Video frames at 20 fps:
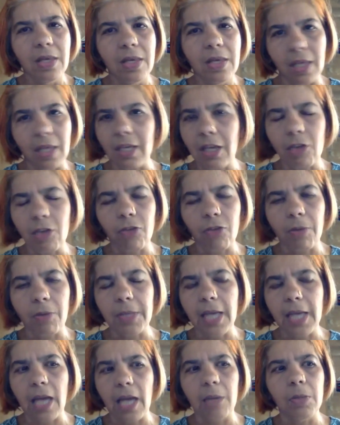thinking from
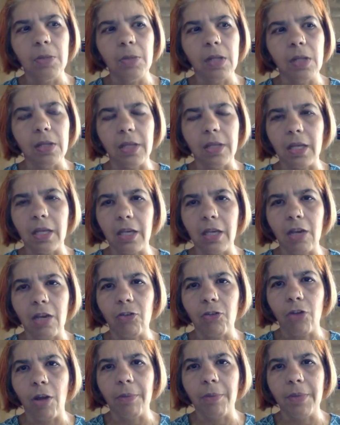the animal, thinking
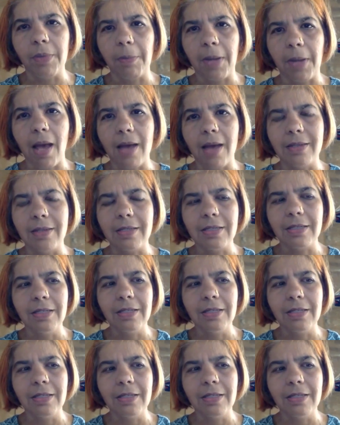from the plant.